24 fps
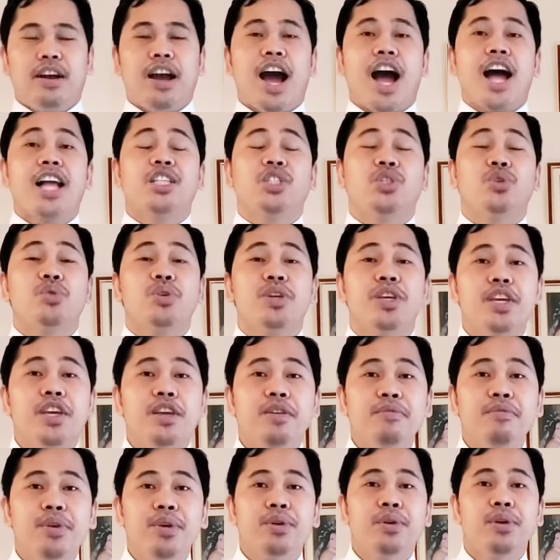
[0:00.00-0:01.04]
and to give
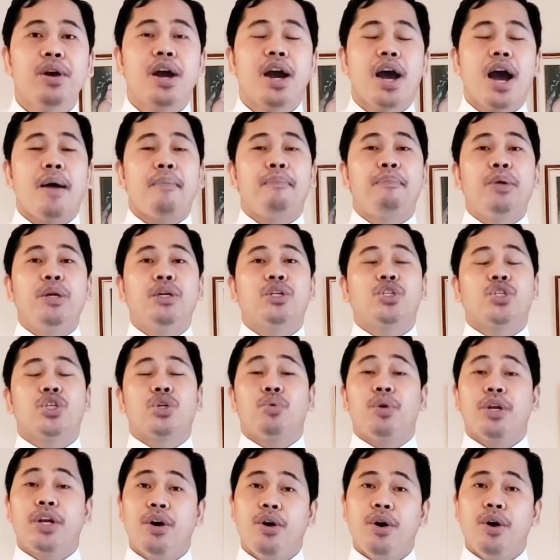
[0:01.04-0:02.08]
you a future
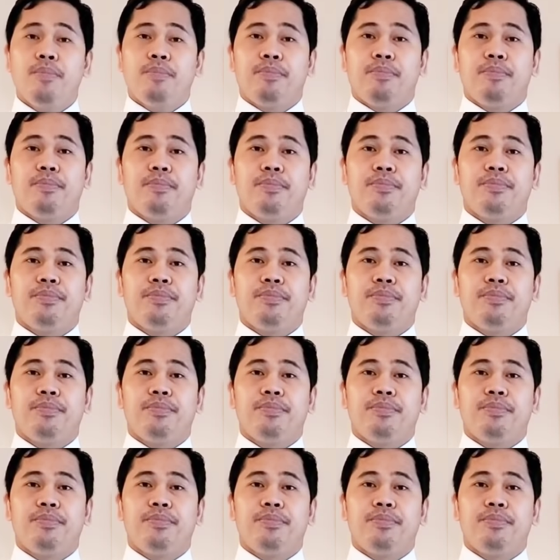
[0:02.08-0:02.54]
with hope.